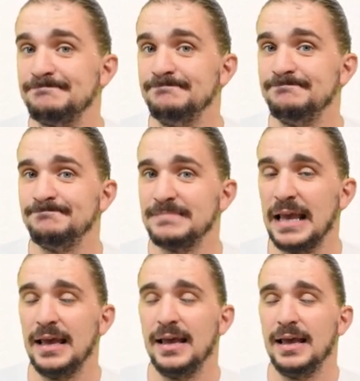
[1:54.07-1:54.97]

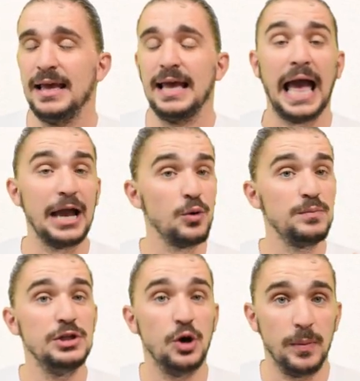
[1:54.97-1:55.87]
I
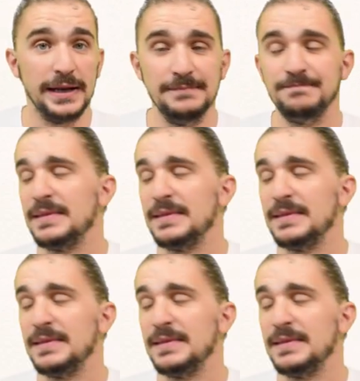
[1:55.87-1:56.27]
hope nobody,